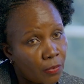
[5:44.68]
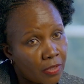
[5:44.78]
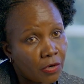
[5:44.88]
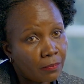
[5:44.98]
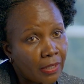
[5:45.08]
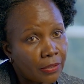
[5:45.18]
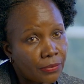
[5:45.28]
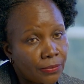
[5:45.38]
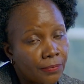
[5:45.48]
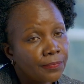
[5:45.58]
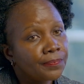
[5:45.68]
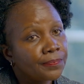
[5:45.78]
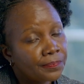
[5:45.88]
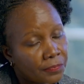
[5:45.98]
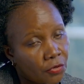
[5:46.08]
what they normally do,
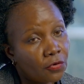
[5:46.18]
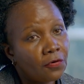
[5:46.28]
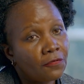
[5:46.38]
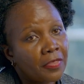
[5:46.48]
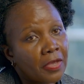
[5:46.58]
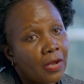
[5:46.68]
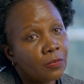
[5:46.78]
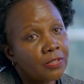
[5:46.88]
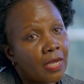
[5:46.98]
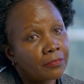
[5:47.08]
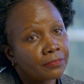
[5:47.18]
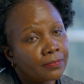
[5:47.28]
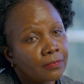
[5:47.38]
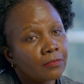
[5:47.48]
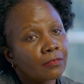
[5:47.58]
go over the counter
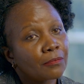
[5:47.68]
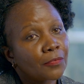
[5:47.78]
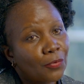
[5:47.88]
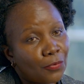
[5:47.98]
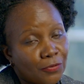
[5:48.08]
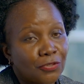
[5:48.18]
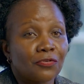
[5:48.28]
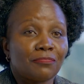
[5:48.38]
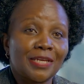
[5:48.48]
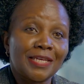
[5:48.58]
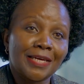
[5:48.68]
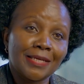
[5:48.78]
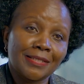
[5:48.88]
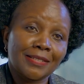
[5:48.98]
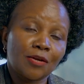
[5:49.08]
or
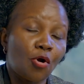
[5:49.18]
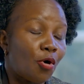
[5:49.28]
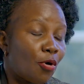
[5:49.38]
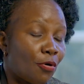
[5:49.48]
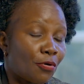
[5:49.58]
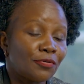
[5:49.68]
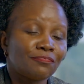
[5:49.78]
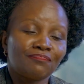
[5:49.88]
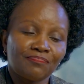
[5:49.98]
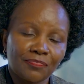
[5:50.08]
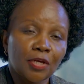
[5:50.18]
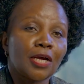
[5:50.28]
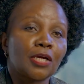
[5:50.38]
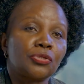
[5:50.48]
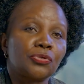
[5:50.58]
self-medicate, or,
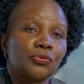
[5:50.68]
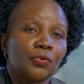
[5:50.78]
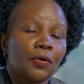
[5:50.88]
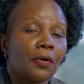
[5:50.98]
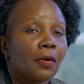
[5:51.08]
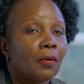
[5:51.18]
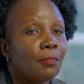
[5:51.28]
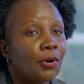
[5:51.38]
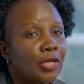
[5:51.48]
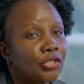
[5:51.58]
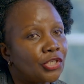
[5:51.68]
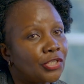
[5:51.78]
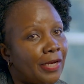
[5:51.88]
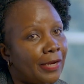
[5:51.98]
as usual, boil ginger